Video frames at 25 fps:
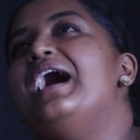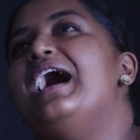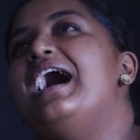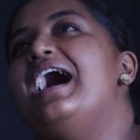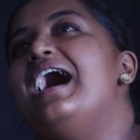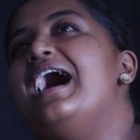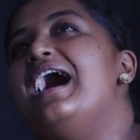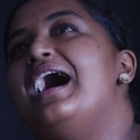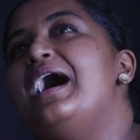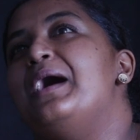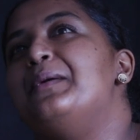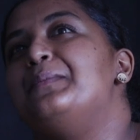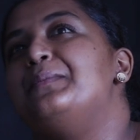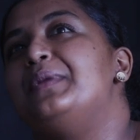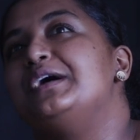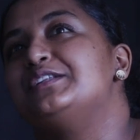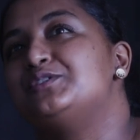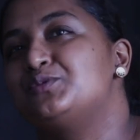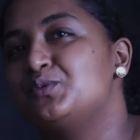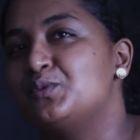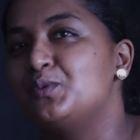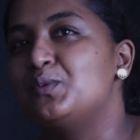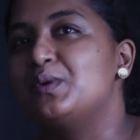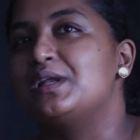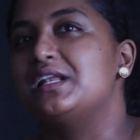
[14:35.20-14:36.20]

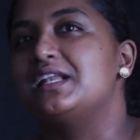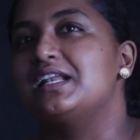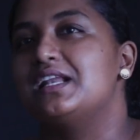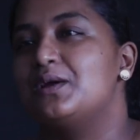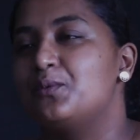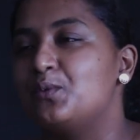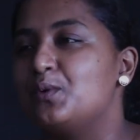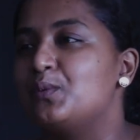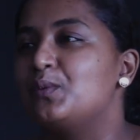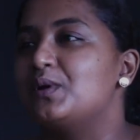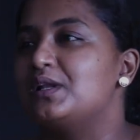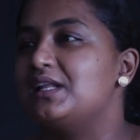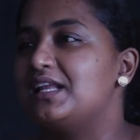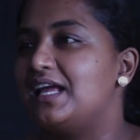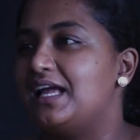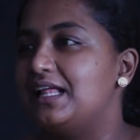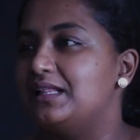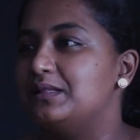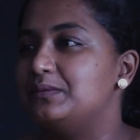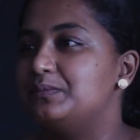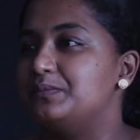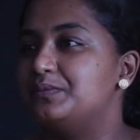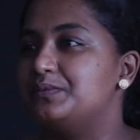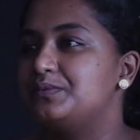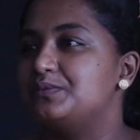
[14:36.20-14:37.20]
But we will
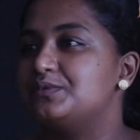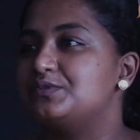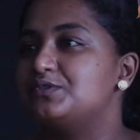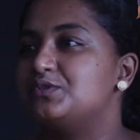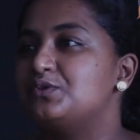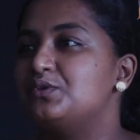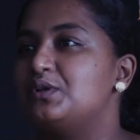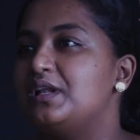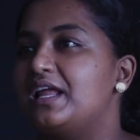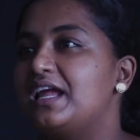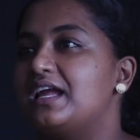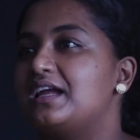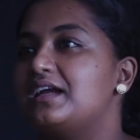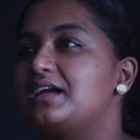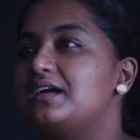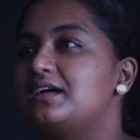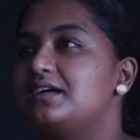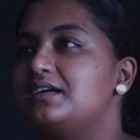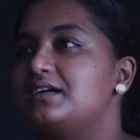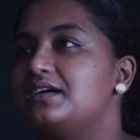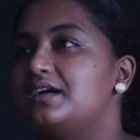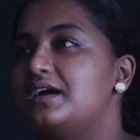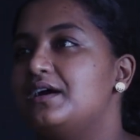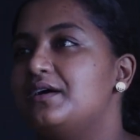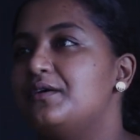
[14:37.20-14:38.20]
help. So like,
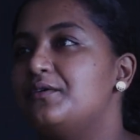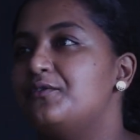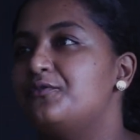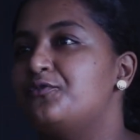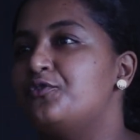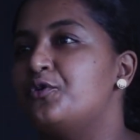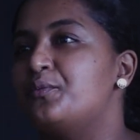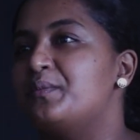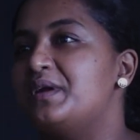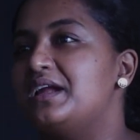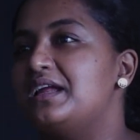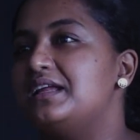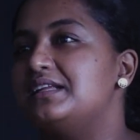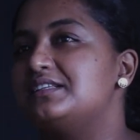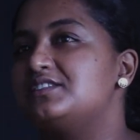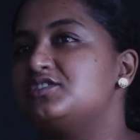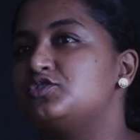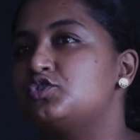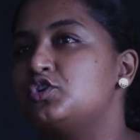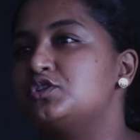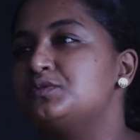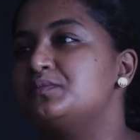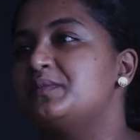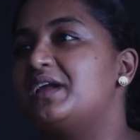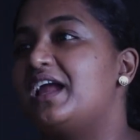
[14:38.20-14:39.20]
for me, it
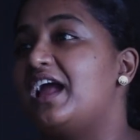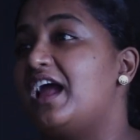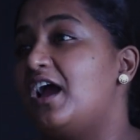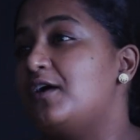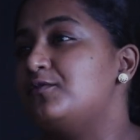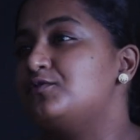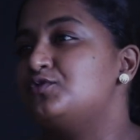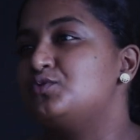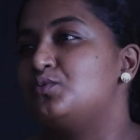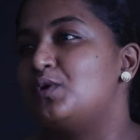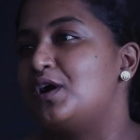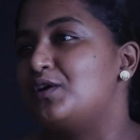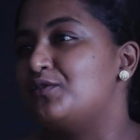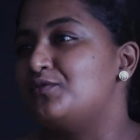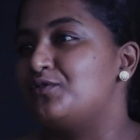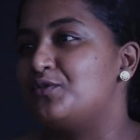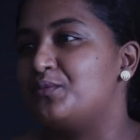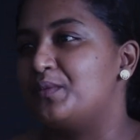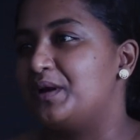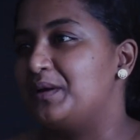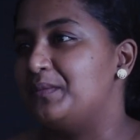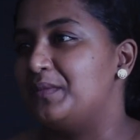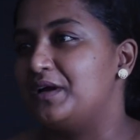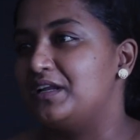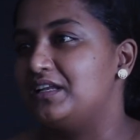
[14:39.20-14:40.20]
taught me I have to work for
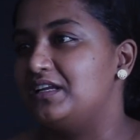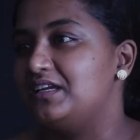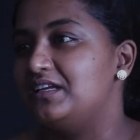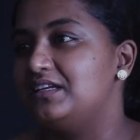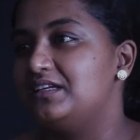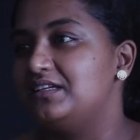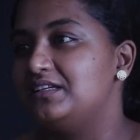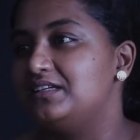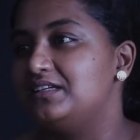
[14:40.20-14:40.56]
my money.